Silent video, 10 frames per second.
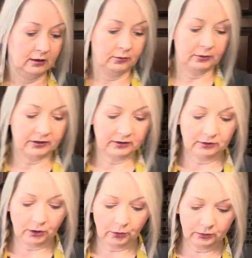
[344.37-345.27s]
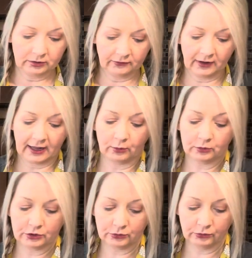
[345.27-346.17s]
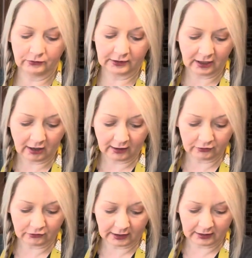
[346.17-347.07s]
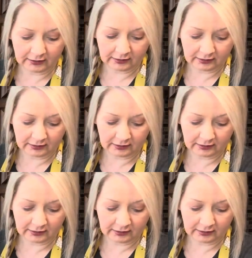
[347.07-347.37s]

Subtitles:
with a note of how to rehydrate.